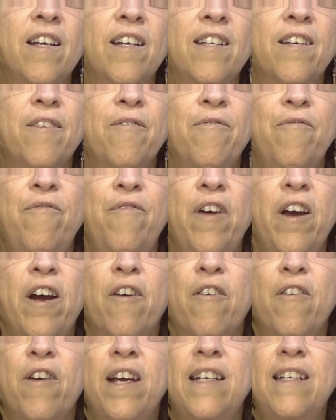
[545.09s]
It's a
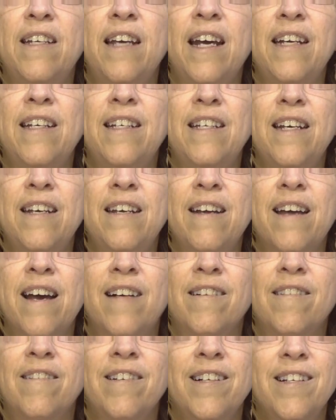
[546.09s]
very dainty
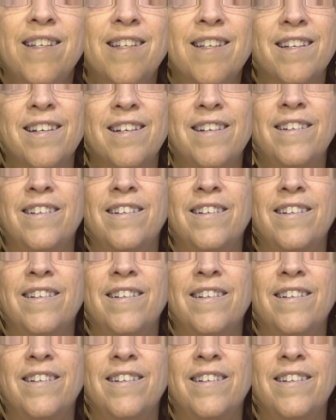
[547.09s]
necklace.